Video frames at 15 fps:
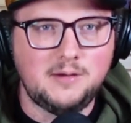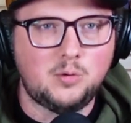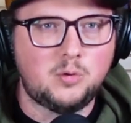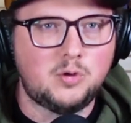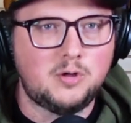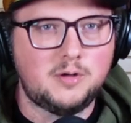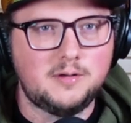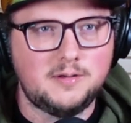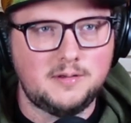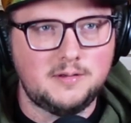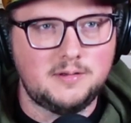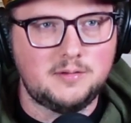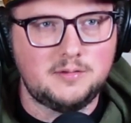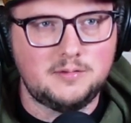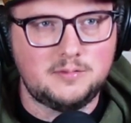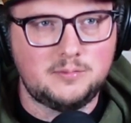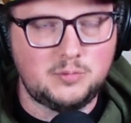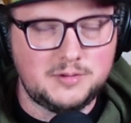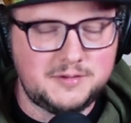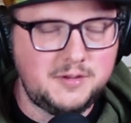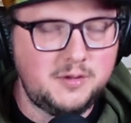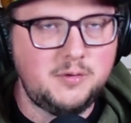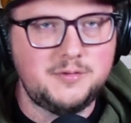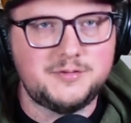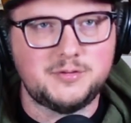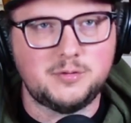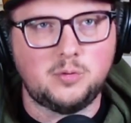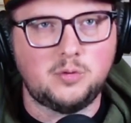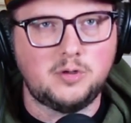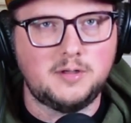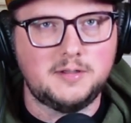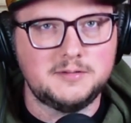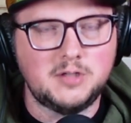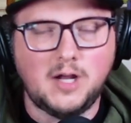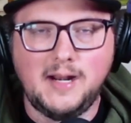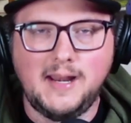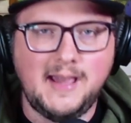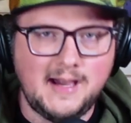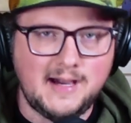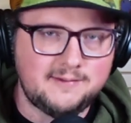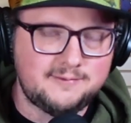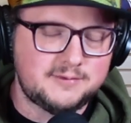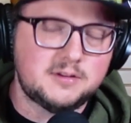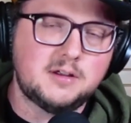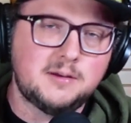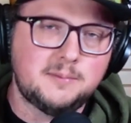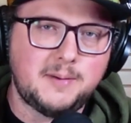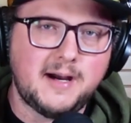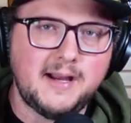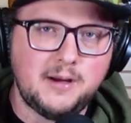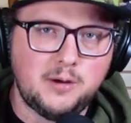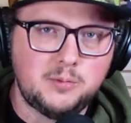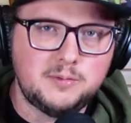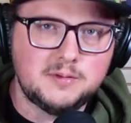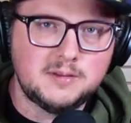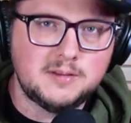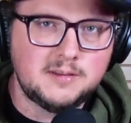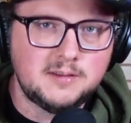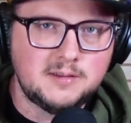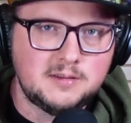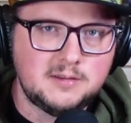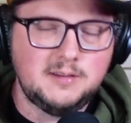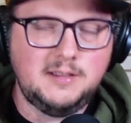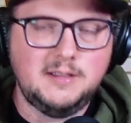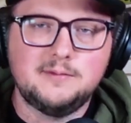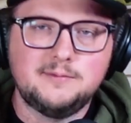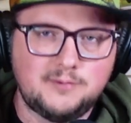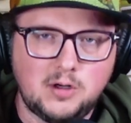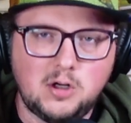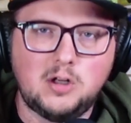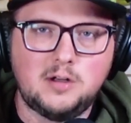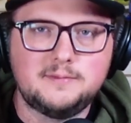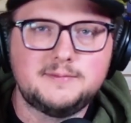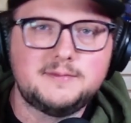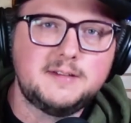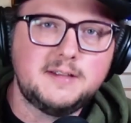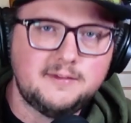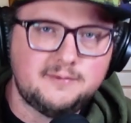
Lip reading: or reduce or not have a buyout involved if